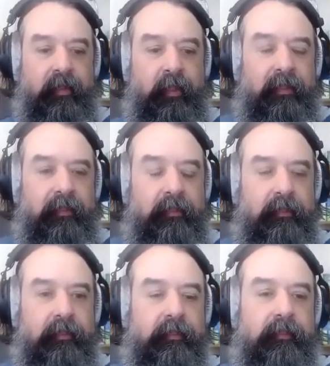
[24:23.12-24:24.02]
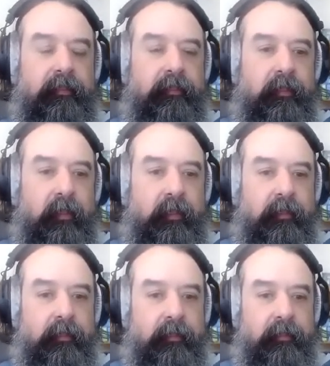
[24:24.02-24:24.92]

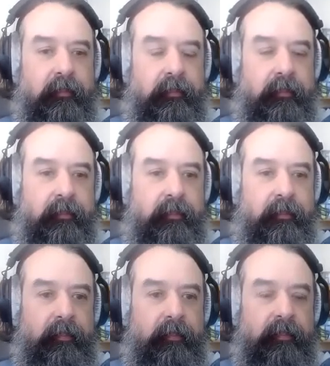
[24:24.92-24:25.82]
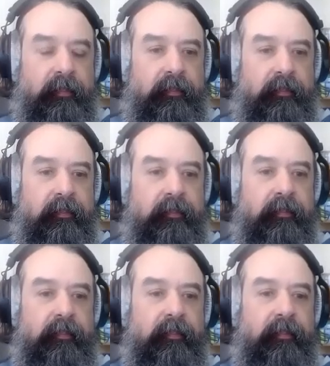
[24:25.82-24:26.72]

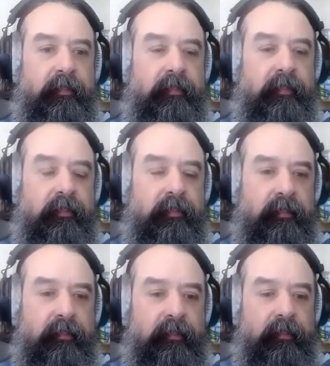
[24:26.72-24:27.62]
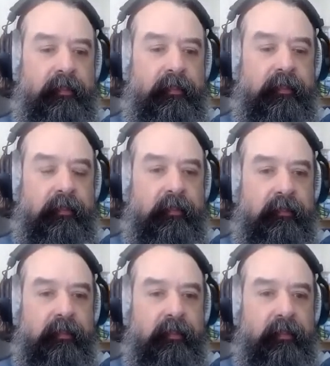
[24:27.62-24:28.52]

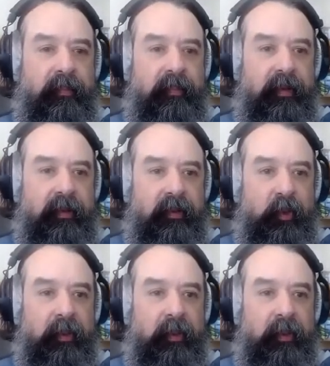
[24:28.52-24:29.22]
[no speech]